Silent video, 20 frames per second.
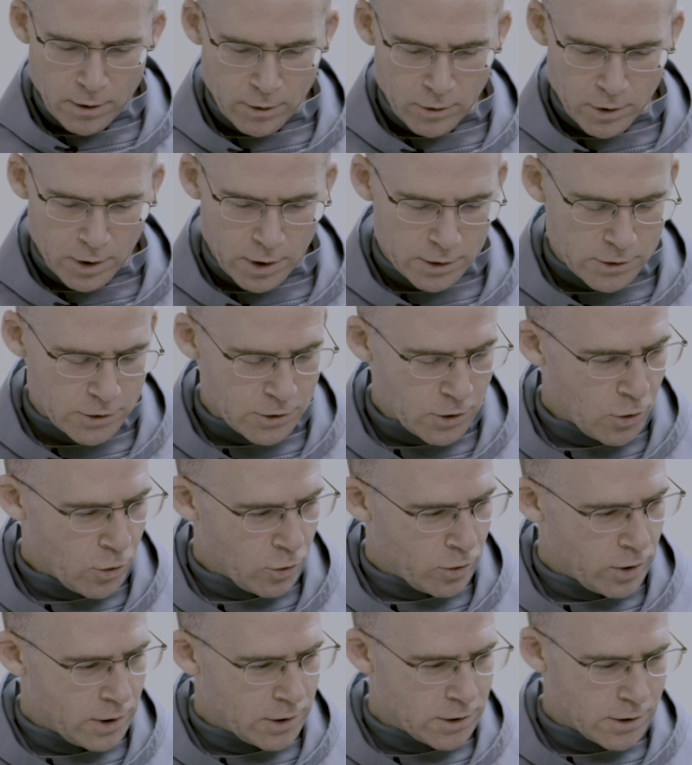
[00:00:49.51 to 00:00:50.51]
All right,
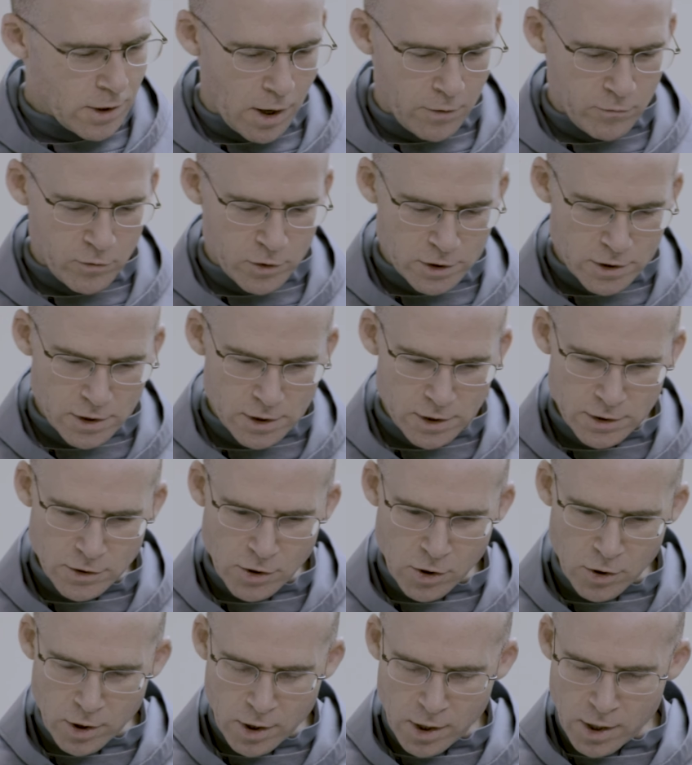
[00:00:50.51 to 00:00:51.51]
so these
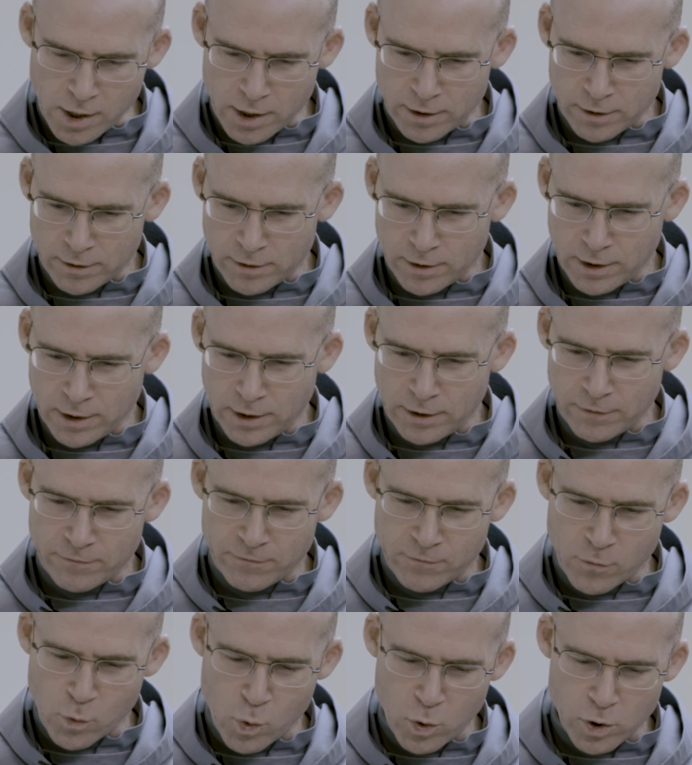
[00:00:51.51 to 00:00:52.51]
conferences are on the
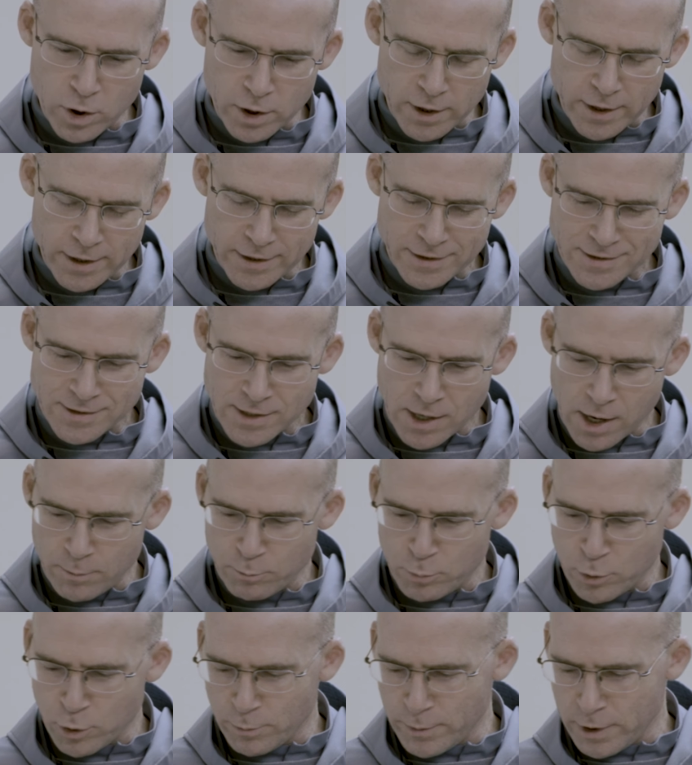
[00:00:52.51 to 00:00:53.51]
four
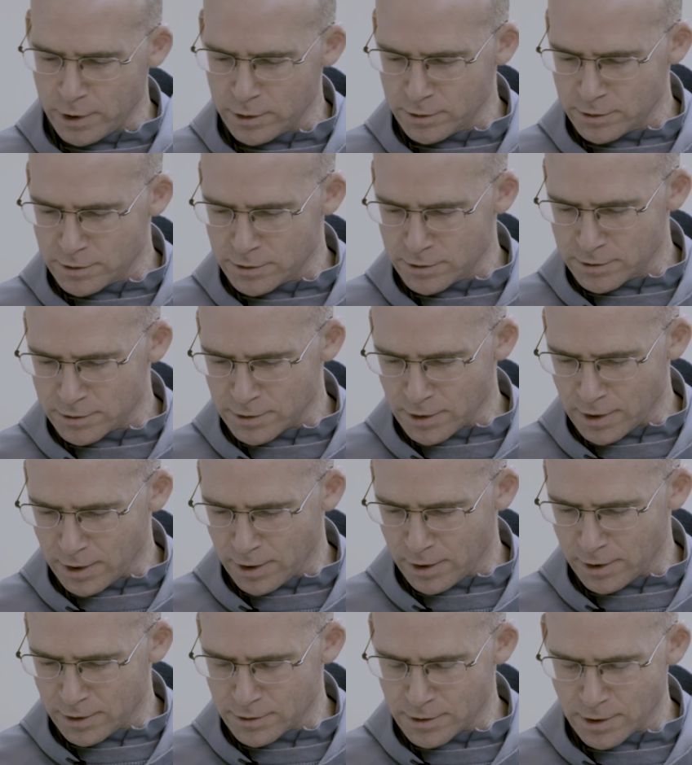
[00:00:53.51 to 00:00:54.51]
temperaments,
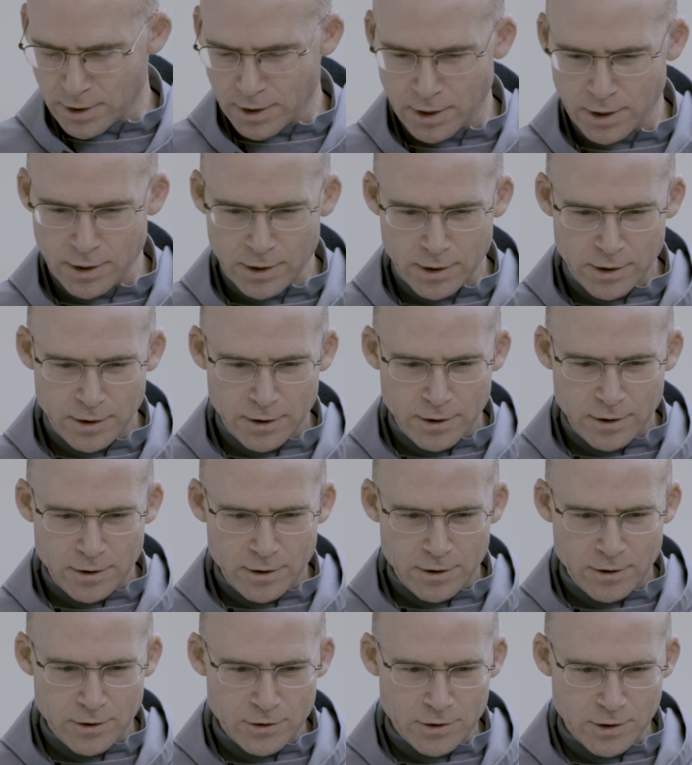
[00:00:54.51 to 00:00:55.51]
and uh,
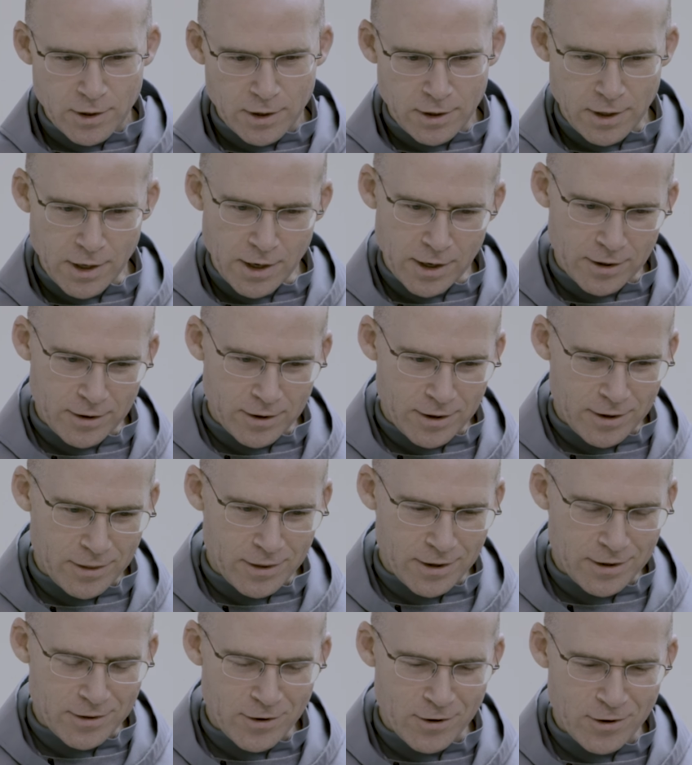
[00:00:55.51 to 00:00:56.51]
yeah, I
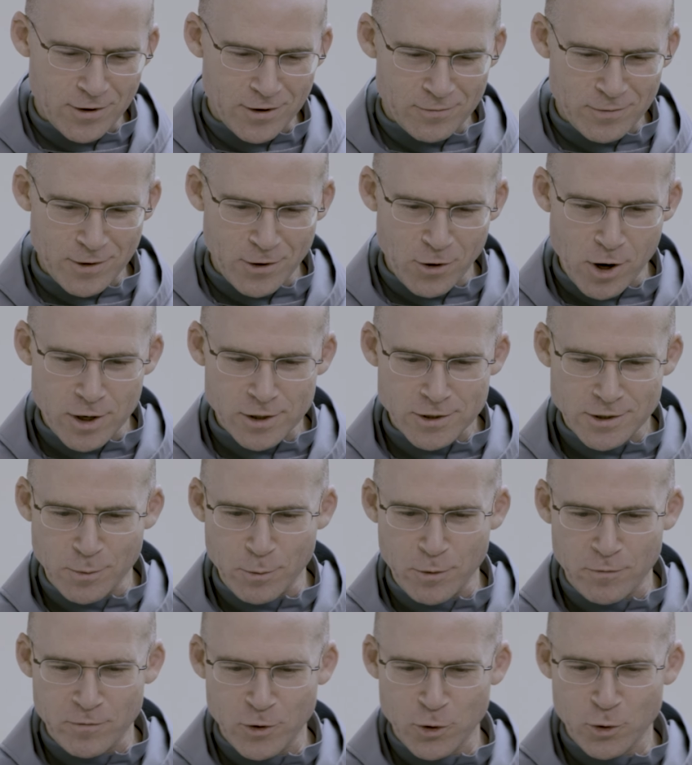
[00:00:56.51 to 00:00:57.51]
think there, there are
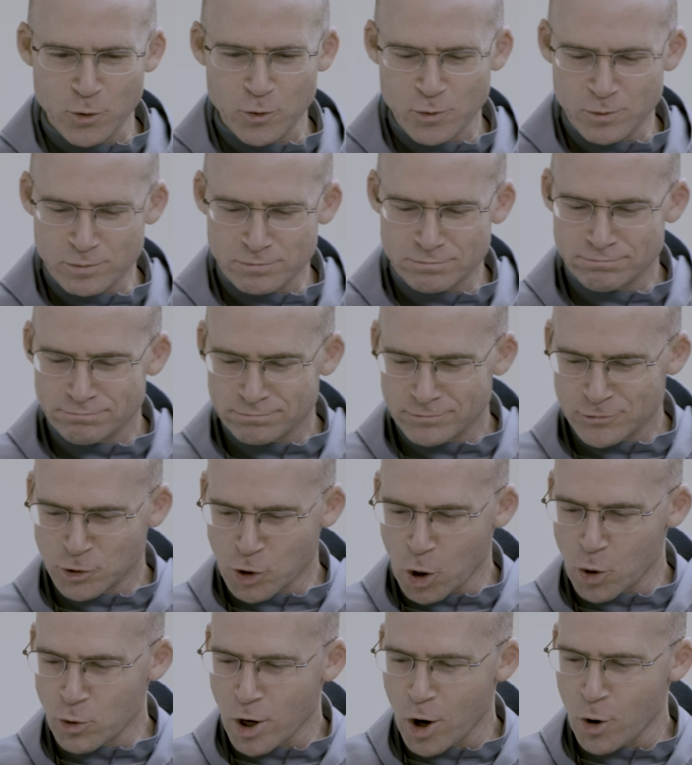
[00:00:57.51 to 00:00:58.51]
some of you who
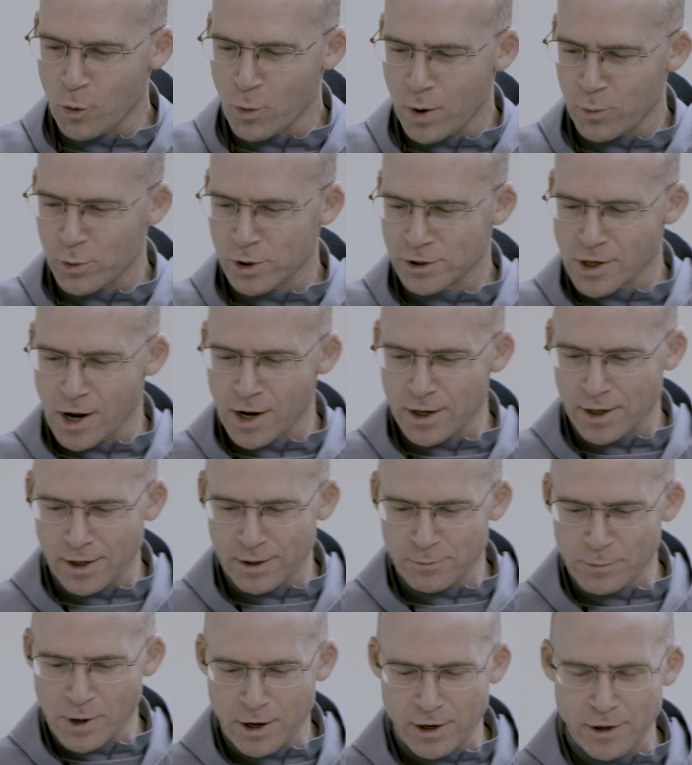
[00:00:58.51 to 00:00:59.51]
don't know what we're
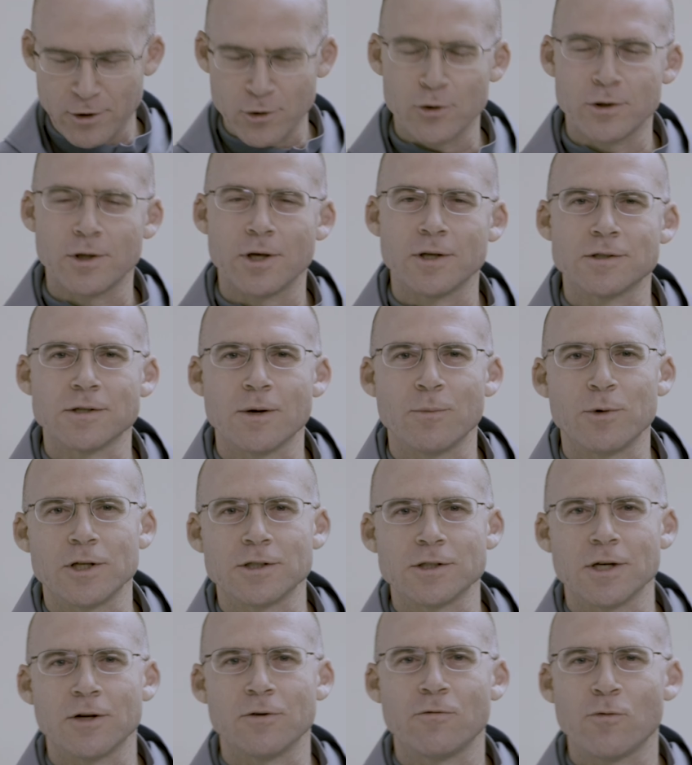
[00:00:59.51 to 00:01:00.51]
talking about. I heard that
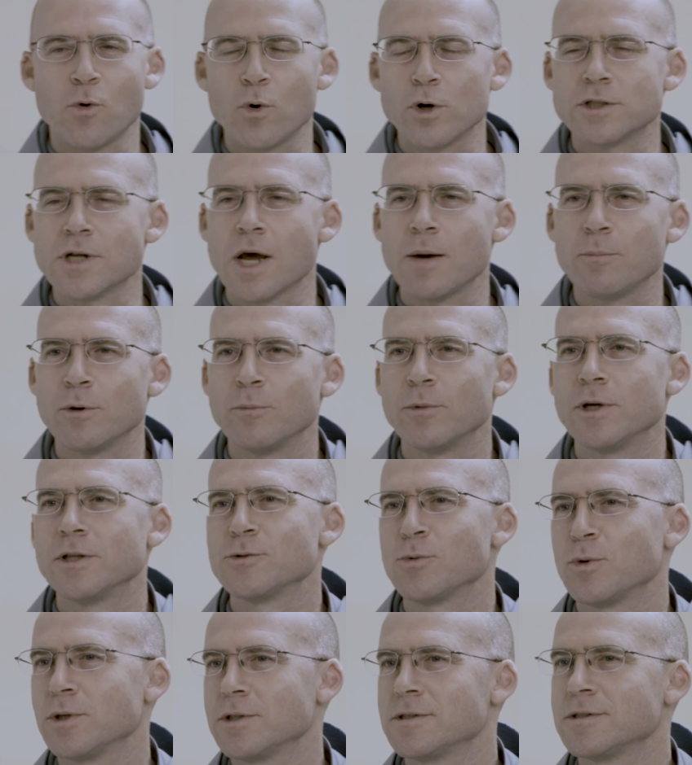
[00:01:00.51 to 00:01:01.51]
somebody said, four
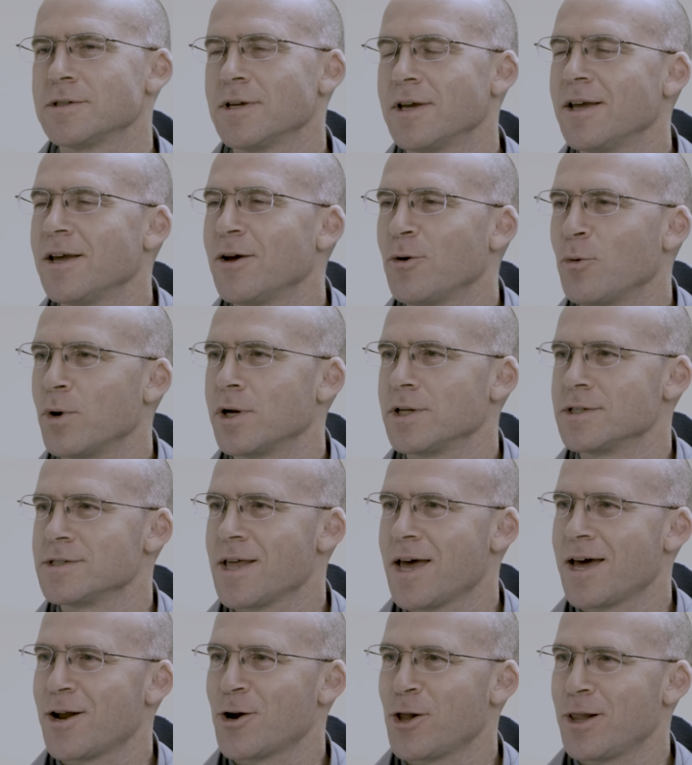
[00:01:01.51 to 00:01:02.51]
temperaments, what's, what is
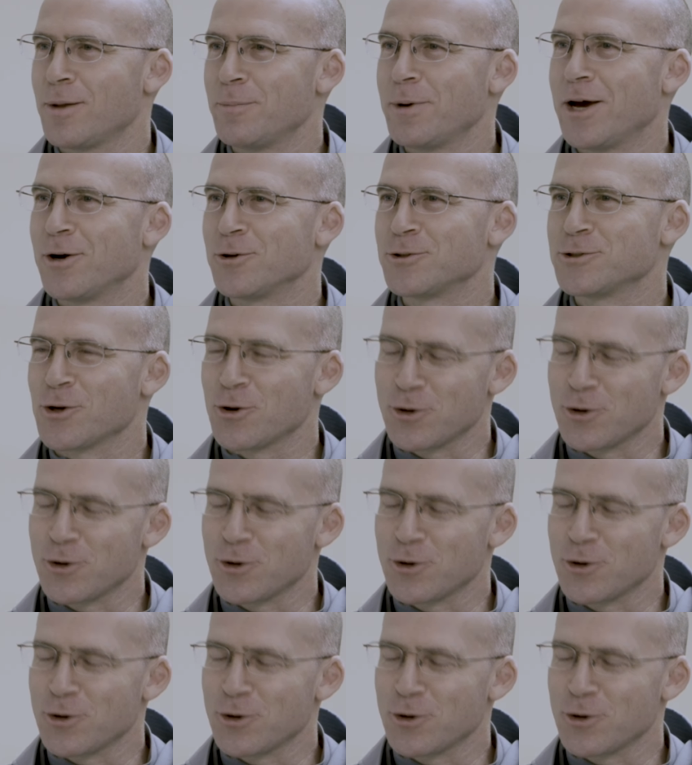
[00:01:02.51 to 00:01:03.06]
that all about?